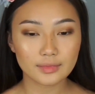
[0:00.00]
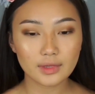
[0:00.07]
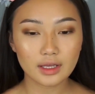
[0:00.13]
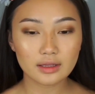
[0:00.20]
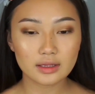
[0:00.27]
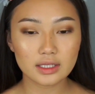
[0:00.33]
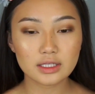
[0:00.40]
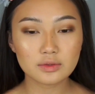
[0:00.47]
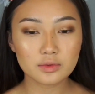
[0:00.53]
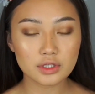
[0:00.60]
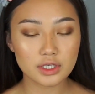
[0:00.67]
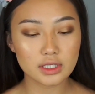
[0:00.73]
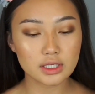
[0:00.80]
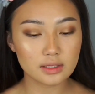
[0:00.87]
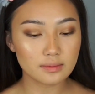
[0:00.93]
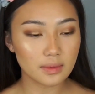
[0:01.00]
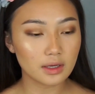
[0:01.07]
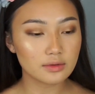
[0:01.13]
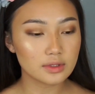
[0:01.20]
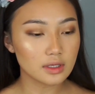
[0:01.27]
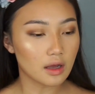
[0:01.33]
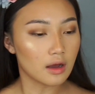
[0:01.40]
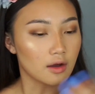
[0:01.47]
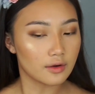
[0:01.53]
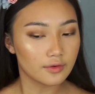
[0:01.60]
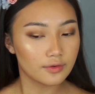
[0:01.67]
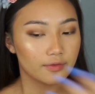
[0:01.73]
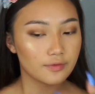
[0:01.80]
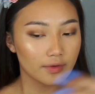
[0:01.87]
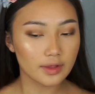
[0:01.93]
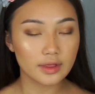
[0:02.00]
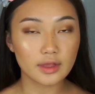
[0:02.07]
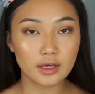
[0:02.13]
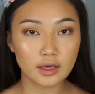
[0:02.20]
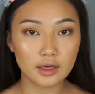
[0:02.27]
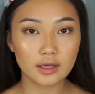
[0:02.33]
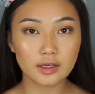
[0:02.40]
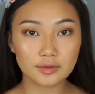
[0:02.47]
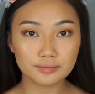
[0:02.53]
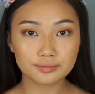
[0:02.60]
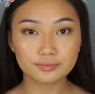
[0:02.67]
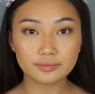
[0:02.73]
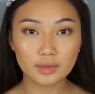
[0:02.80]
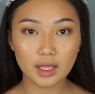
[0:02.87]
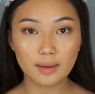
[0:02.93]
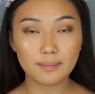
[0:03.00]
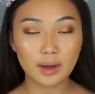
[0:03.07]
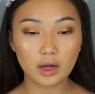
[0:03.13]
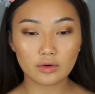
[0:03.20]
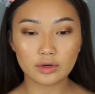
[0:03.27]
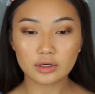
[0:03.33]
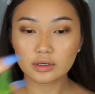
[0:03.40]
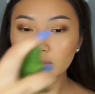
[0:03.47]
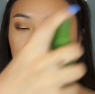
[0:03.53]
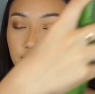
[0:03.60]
And this will just melt off the powder.